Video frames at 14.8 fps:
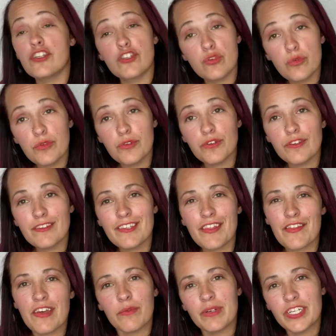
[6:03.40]
tools
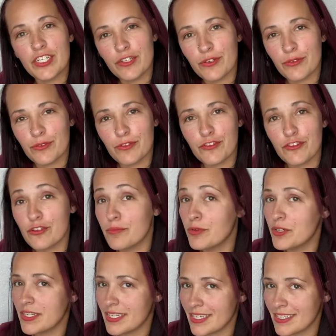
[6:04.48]
that we use to
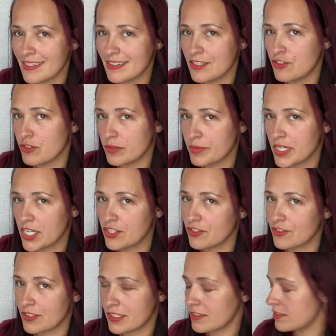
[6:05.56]
put in the
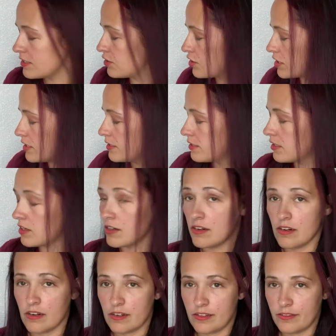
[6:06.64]
Dreamcatchers extension
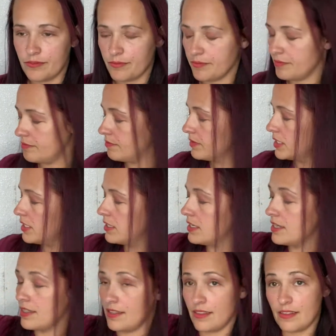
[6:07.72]
are
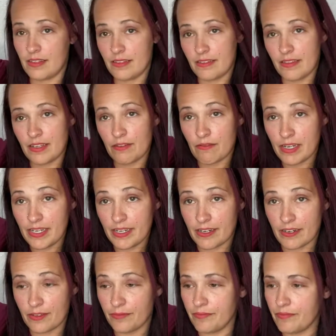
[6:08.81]
this thing right
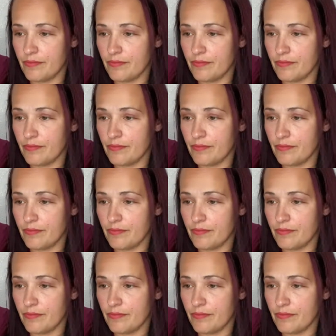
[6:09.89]
here.